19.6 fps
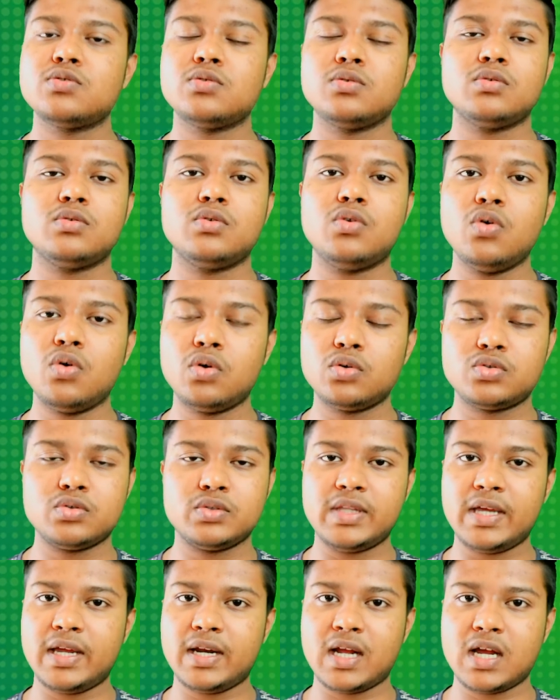to go
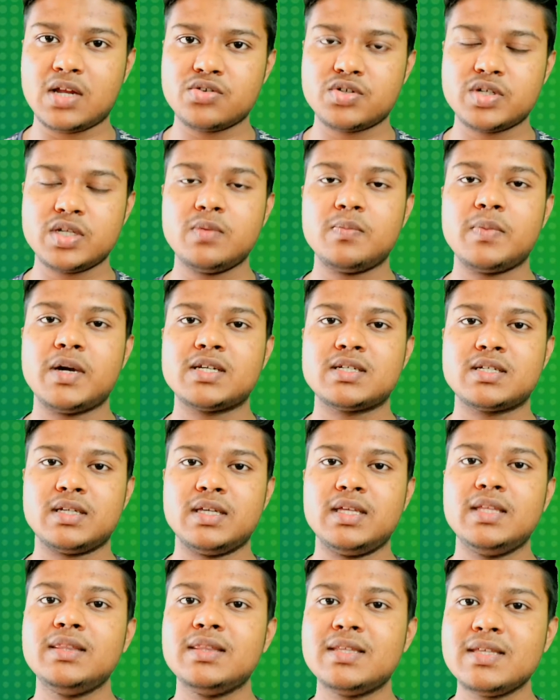to their country,
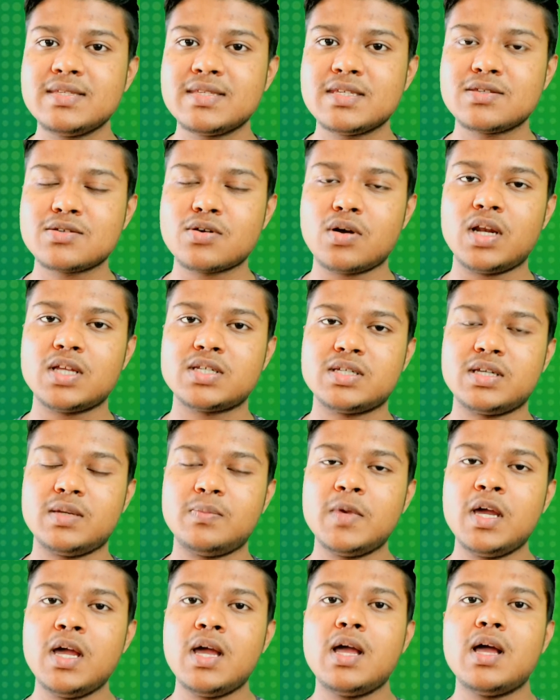but in this
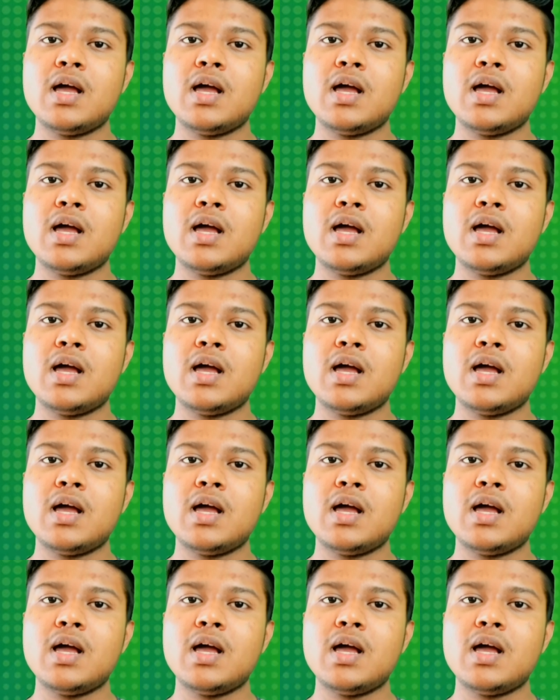scholarship,